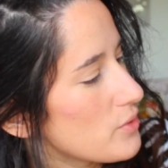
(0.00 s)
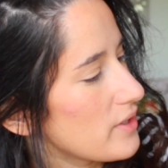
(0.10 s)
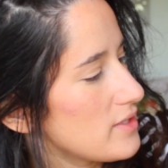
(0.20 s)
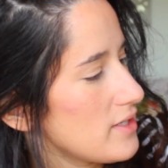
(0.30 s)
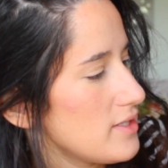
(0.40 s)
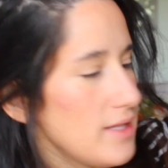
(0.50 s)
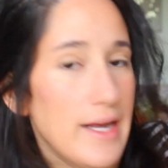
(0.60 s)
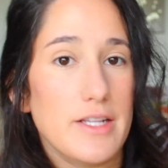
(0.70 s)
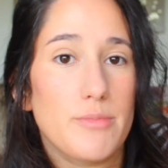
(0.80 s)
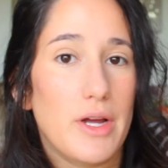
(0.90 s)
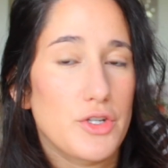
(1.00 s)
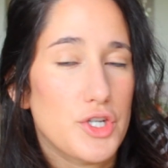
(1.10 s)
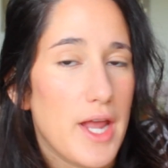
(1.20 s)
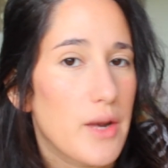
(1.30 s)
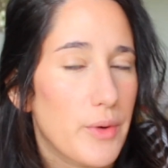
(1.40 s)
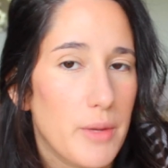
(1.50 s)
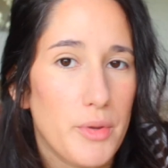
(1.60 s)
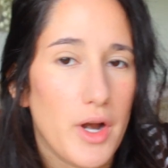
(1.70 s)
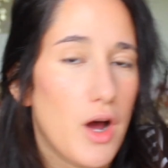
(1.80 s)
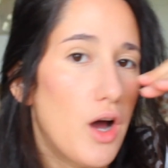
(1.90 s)
So we're going to take this lightest brown shade and we're going to
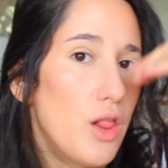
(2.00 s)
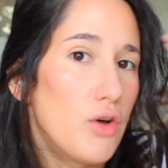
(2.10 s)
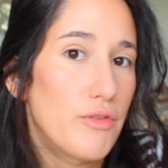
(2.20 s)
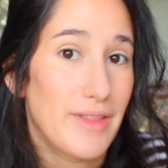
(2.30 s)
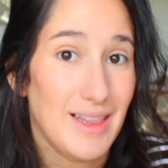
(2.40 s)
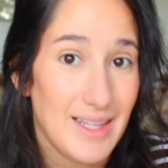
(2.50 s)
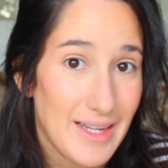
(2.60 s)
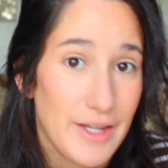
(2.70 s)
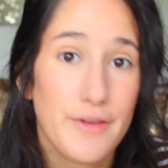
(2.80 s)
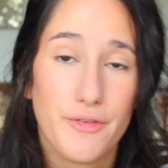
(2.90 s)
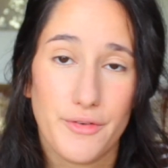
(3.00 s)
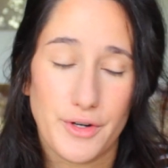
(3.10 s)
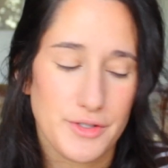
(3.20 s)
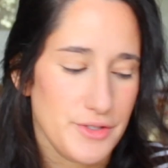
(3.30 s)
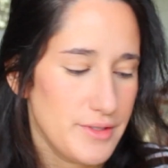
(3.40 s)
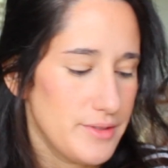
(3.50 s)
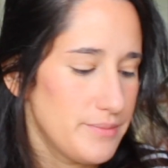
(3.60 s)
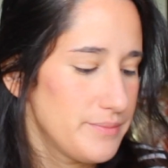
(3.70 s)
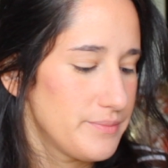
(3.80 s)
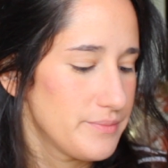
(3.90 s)
put it all over the lid first.
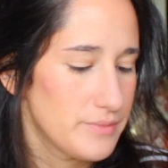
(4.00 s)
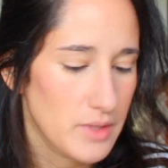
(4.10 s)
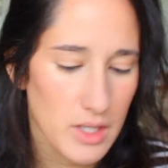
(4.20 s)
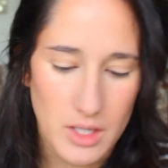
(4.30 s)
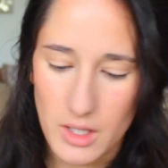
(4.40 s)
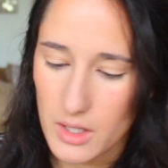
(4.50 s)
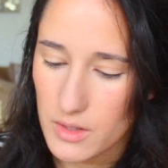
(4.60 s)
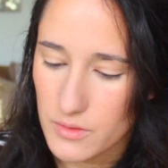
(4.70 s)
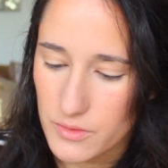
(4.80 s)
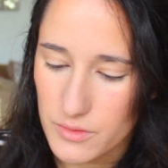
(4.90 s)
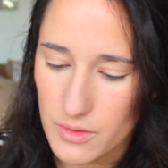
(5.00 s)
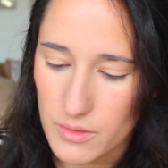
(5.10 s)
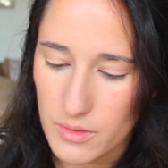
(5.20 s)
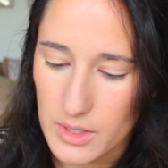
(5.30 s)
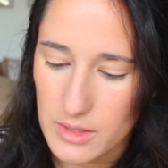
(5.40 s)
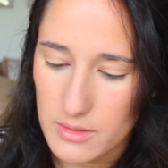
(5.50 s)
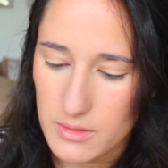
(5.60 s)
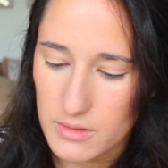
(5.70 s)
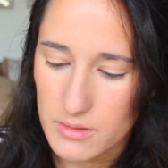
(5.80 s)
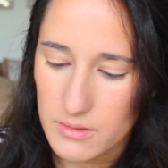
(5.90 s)
So
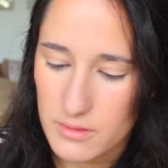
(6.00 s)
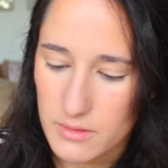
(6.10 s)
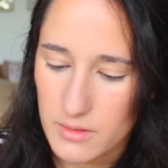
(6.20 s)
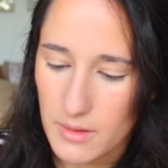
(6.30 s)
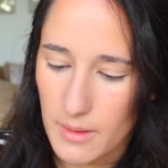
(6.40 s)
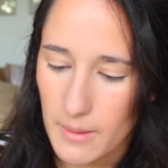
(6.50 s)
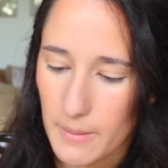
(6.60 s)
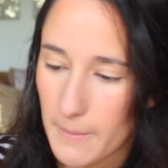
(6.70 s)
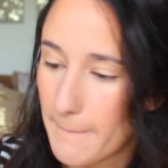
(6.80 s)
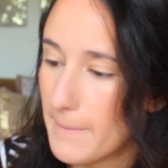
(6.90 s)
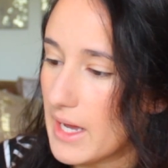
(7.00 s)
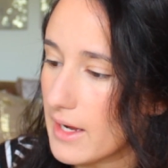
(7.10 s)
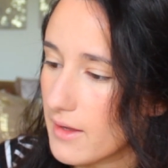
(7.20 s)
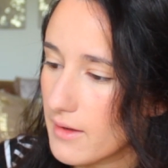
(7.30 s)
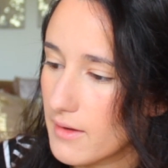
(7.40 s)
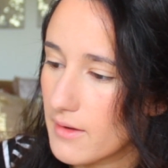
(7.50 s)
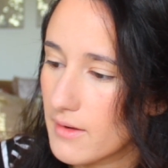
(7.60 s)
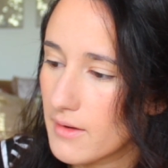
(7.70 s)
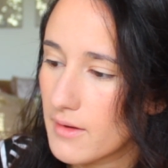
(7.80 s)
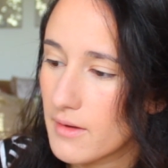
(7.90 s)
let's pack
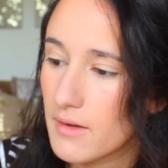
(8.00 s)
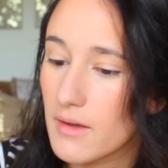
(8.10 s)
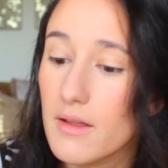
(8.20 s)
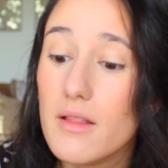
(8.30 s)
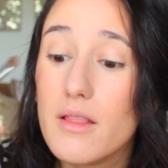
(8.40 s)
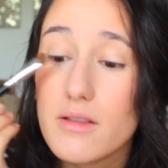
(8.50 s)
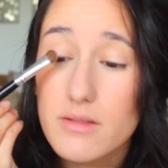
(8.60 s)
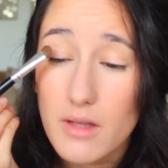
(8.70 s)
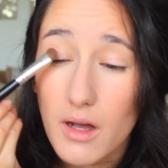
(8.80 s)
this